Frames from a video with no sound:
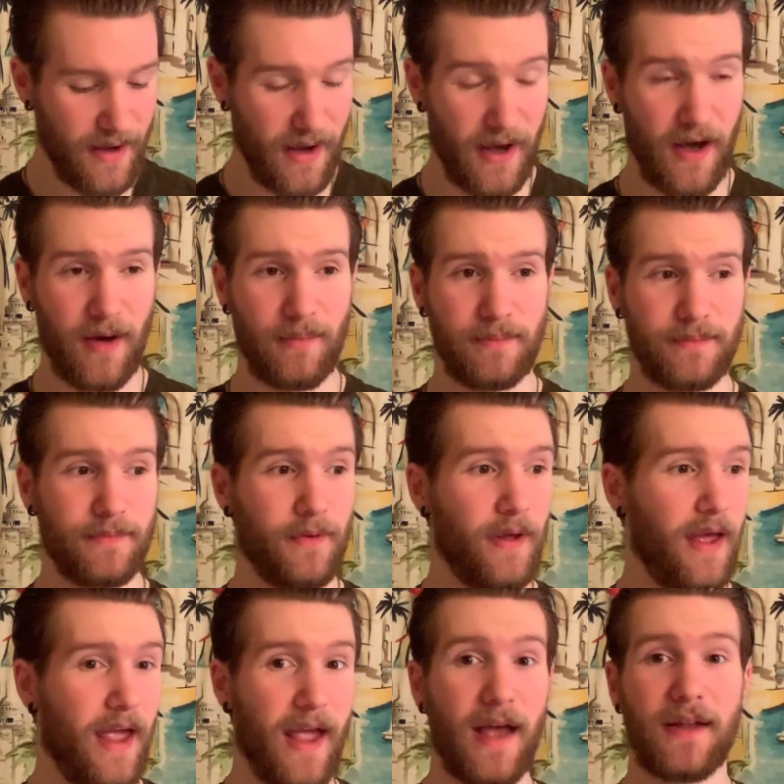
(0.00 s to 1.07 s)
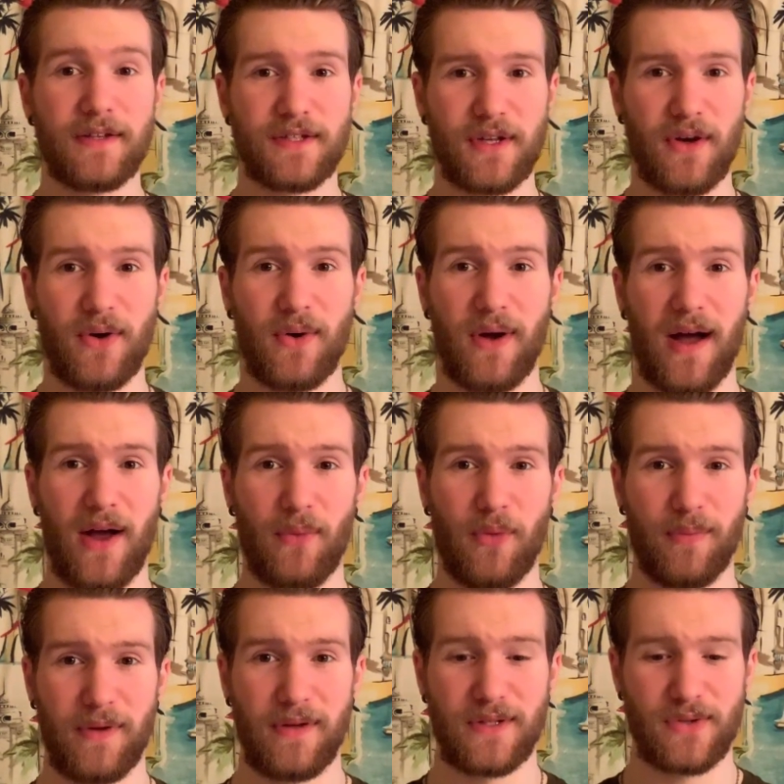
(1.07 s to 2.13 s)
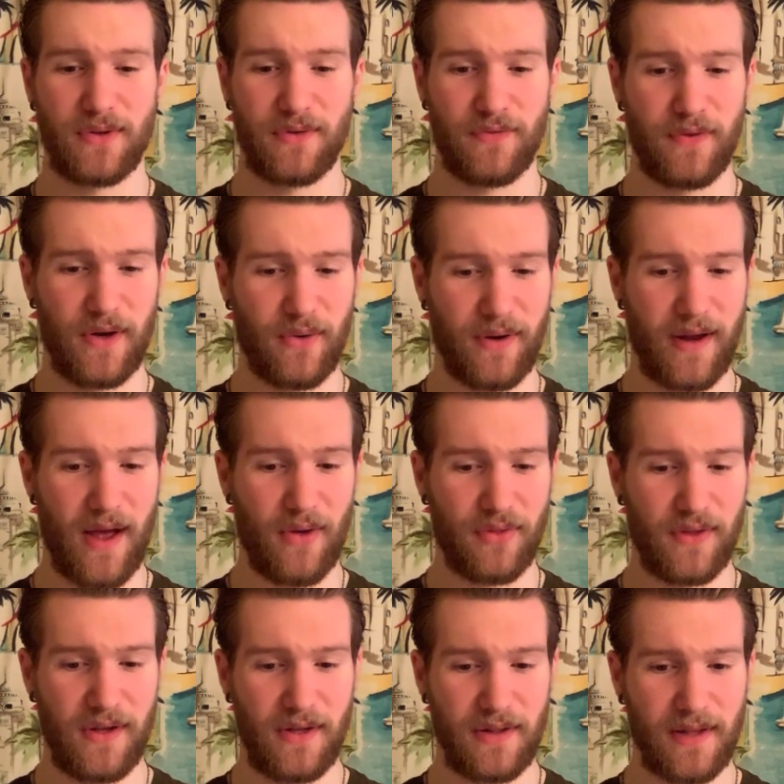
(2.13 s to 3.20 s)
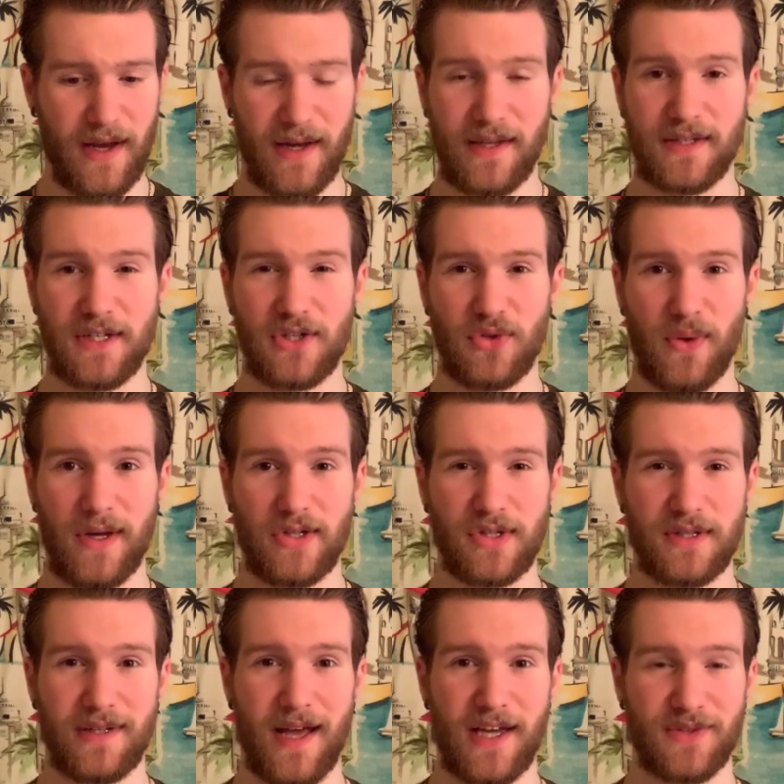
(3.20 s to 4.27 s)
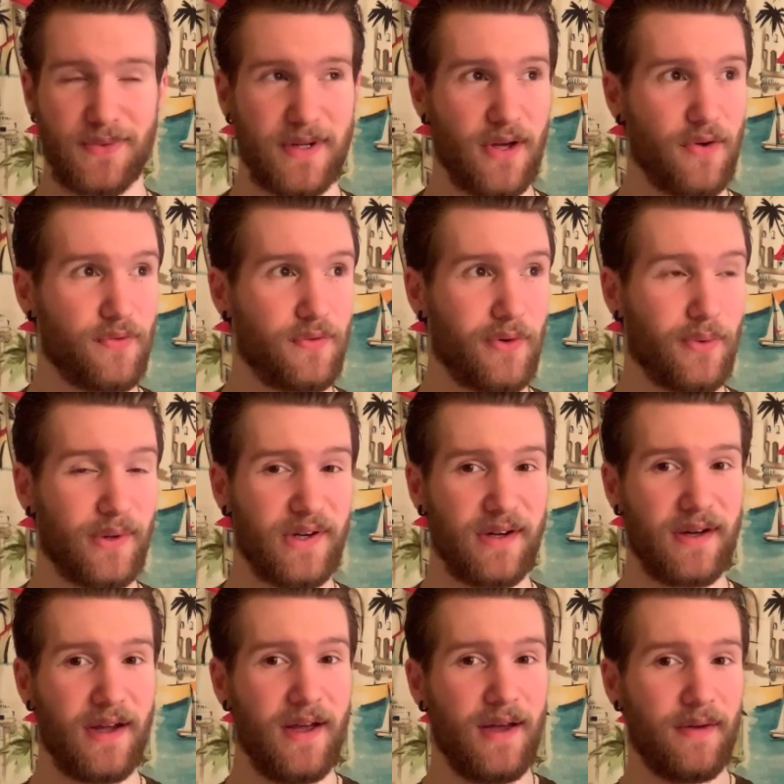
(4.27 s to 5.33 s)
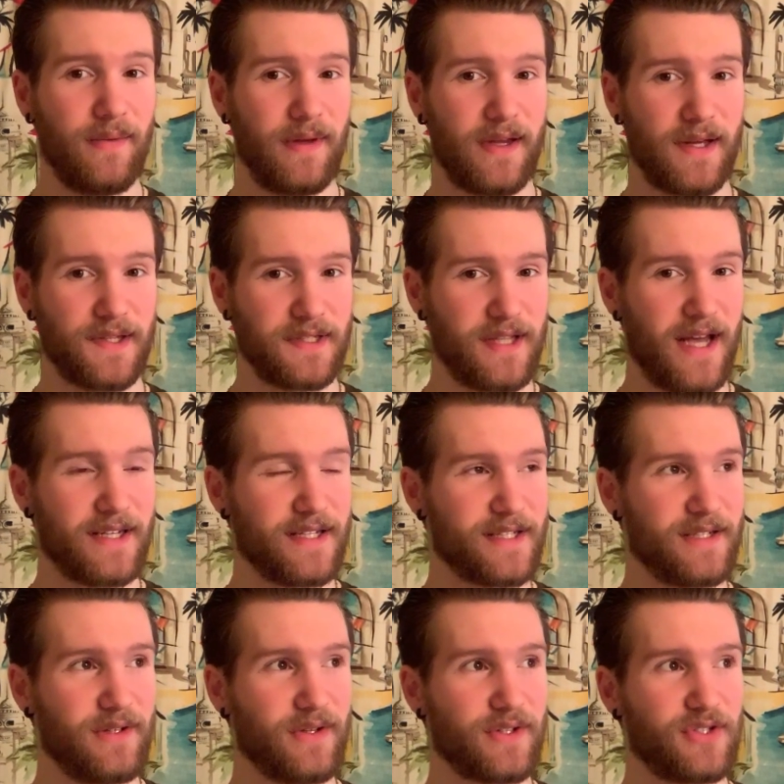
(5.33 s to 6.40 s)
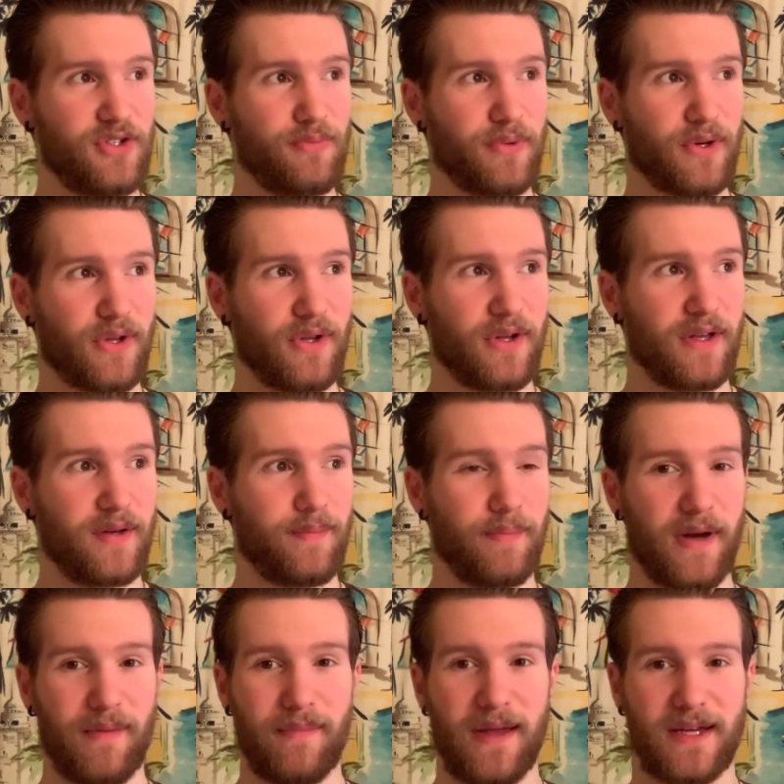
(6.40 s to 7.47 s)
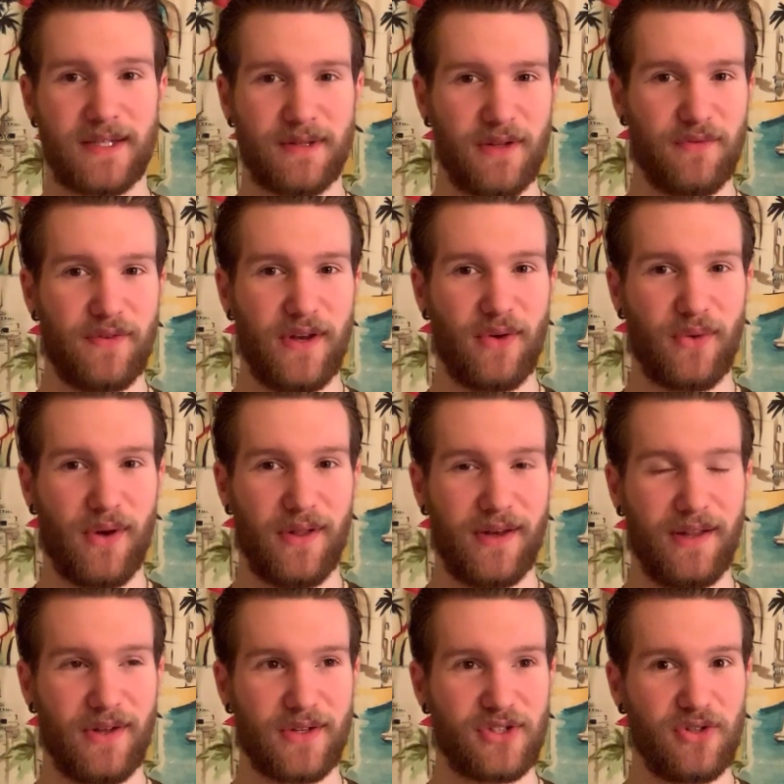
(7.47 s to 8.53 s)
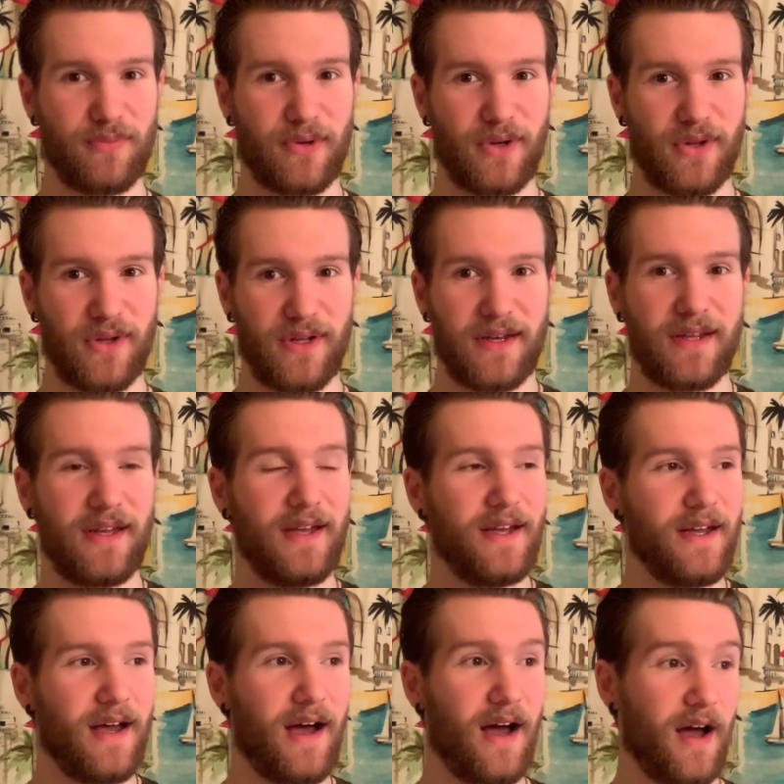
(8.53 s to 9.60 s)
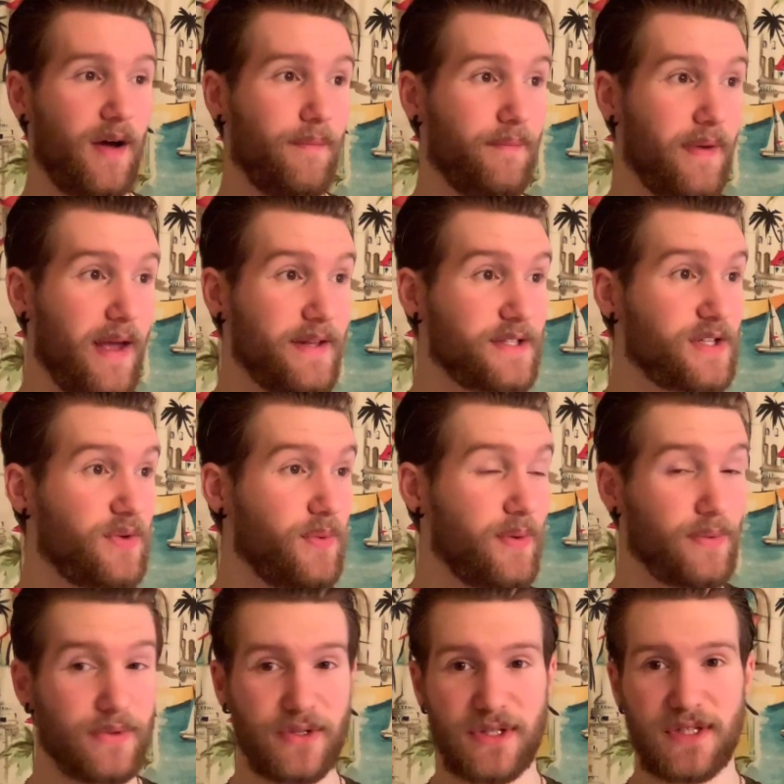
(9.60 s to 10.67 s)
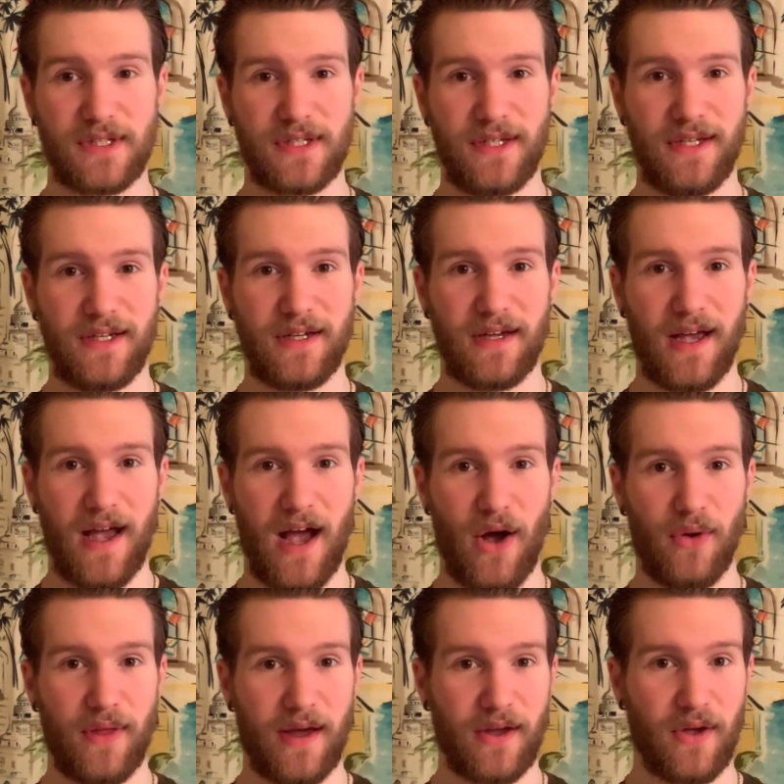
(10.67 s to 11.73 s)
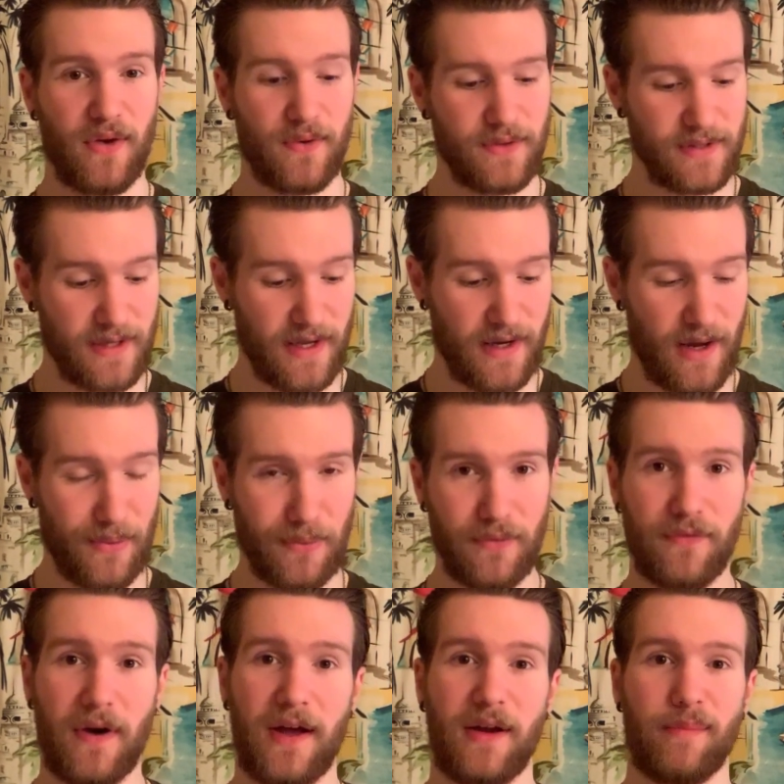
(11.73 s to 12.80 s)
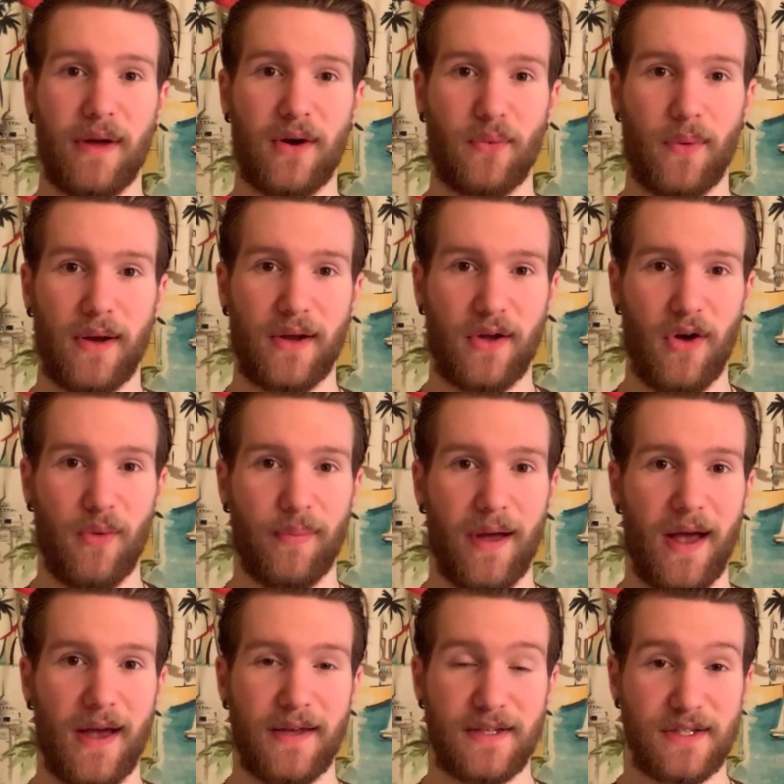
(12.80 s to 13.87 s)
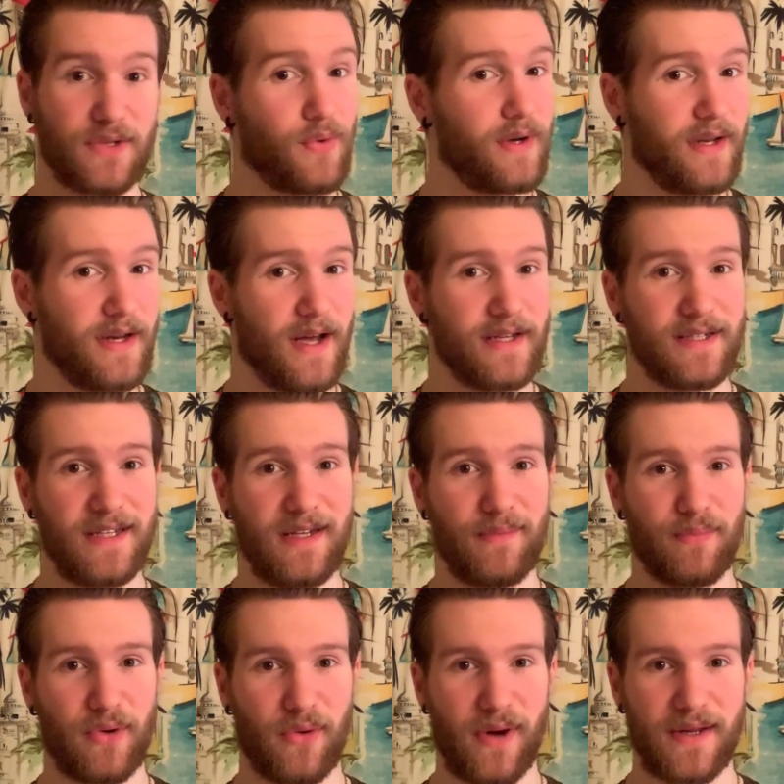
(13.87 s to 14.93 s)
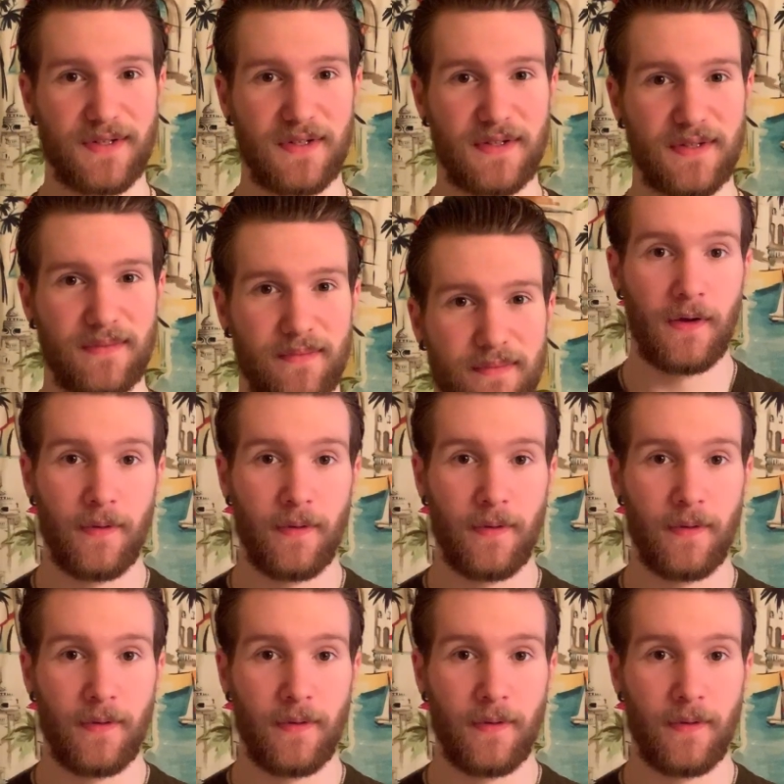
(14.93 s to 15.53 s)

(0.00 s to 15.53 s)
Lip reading: And so I will be sort of figuring out the lighting situation as we go forward, because that doesn't look super good, but it makes the video quality look super good. And so we will just see how that goes, and I will find a better way to cope as 2019 progresses.